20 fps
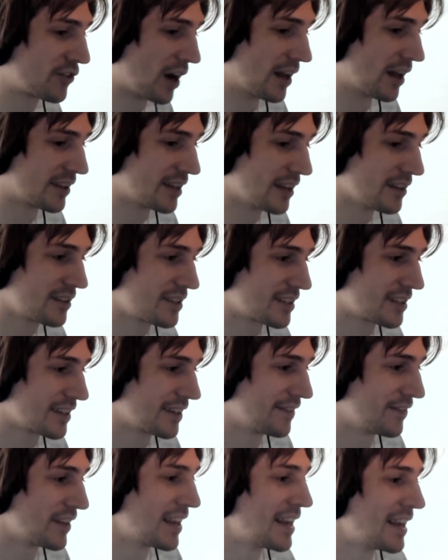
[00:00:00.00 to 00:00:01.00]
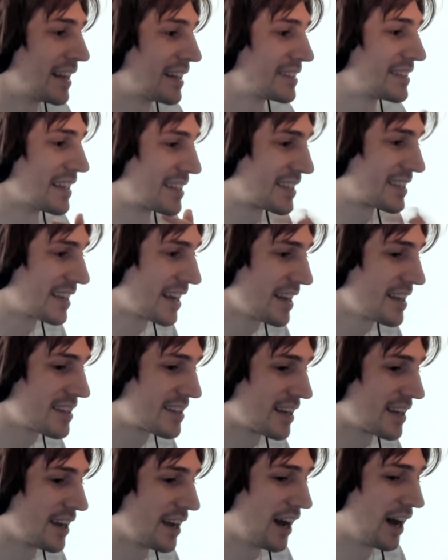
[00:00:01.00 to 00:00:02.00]
content. This
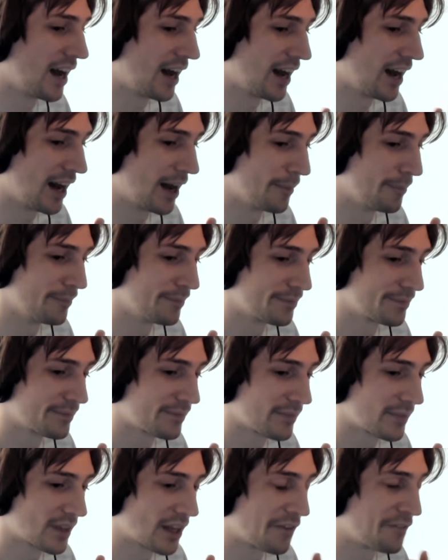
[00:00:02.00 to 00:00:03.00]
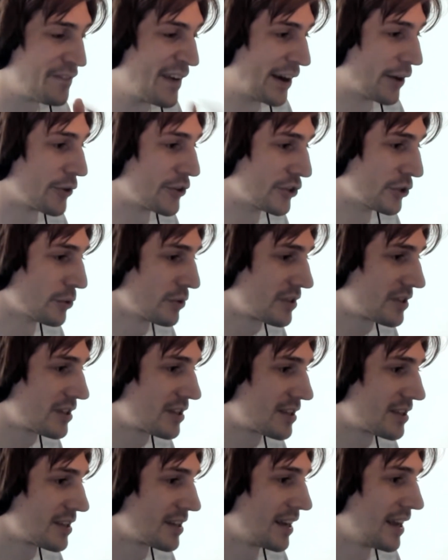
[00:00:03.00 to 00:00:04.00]
is fair
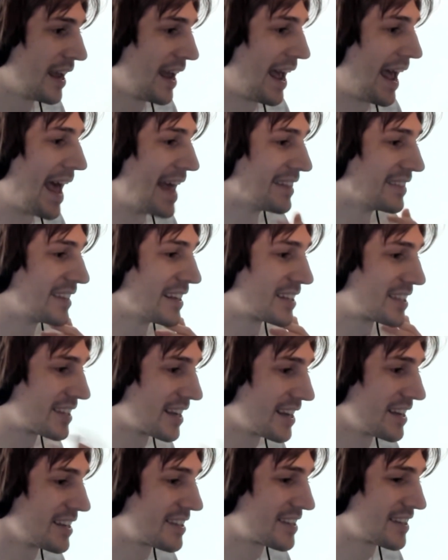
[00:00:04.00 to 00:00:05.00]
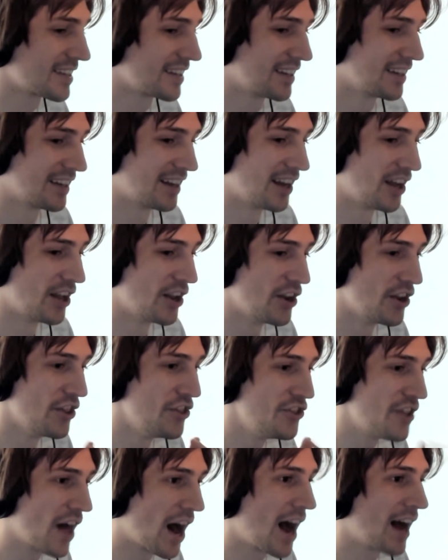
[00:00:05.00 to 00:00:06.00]
use. And this is
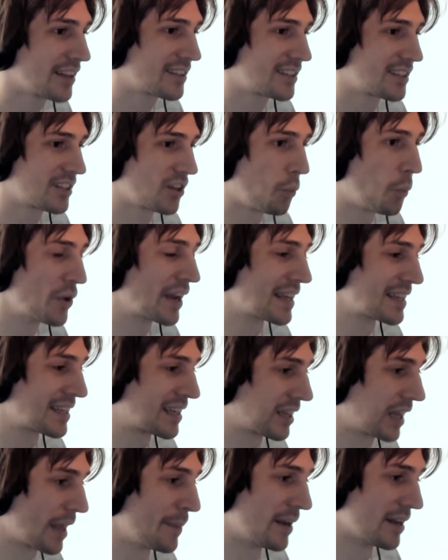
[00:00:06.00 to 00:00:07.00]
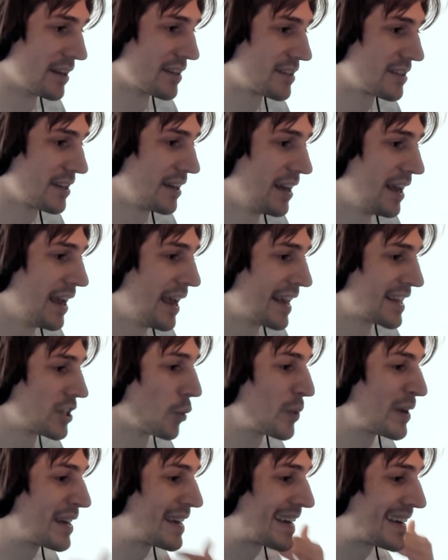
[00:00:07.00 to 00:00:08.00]
not what you guys claim it is. So
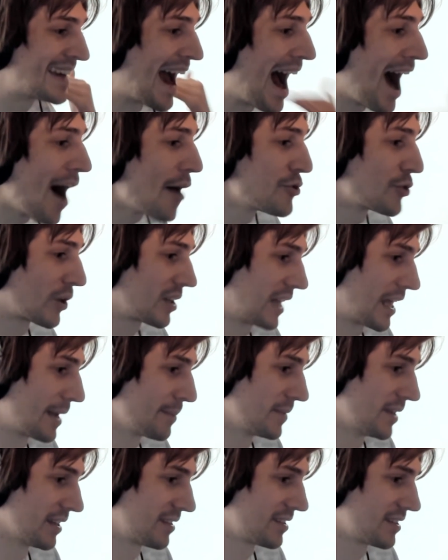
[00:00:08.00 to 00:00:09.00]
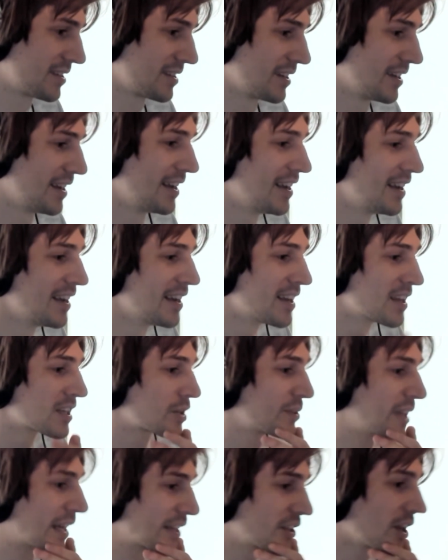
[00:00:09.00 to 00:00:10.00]
we counterclaimed it.
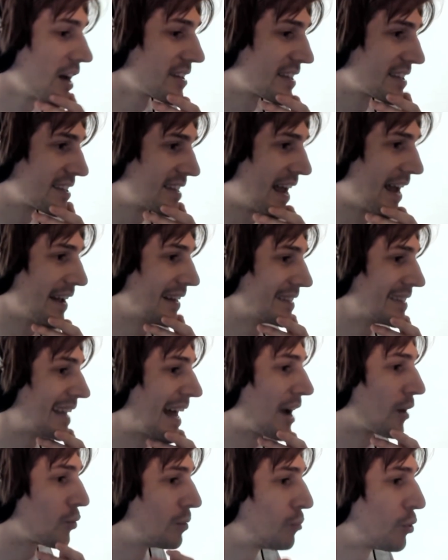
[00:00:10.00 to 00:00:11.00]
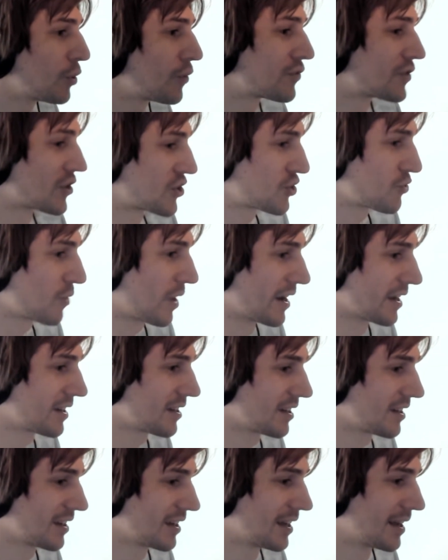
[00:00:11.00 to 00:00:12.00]
So that does is that removes a
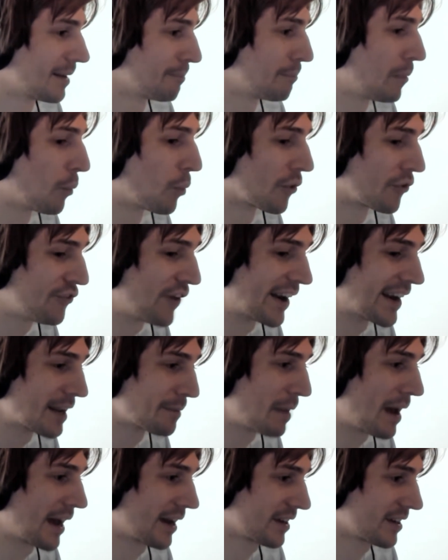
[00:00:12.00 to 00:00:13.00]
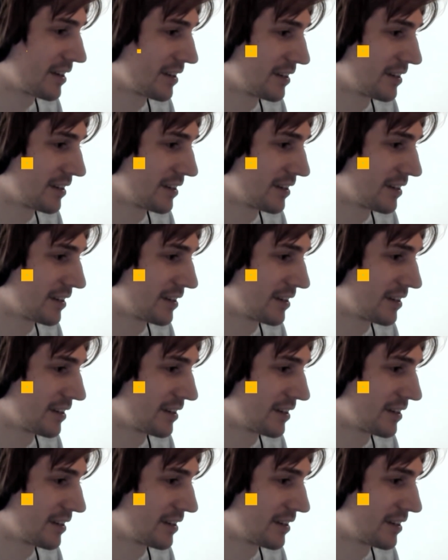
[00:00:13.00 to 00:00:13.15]
strike, but we're fighting back.